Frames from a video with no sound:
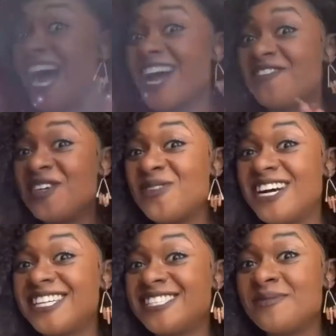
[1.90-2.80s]
Hi
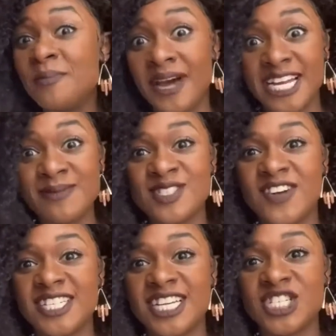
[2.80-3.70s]
everyone, my name
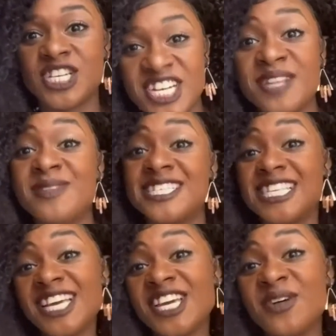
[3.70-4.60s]
is Vondechii. I'm the
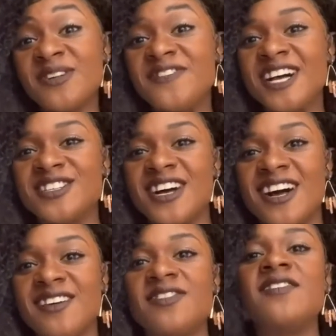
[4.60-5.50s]
CEO and founder
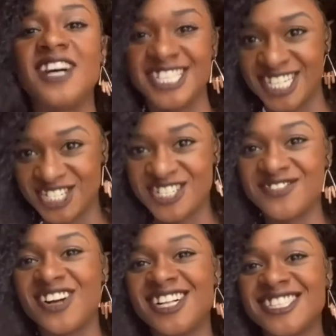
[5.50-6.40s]
of
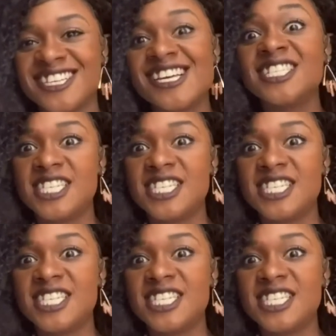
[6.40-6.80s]
Vondechii's Vault.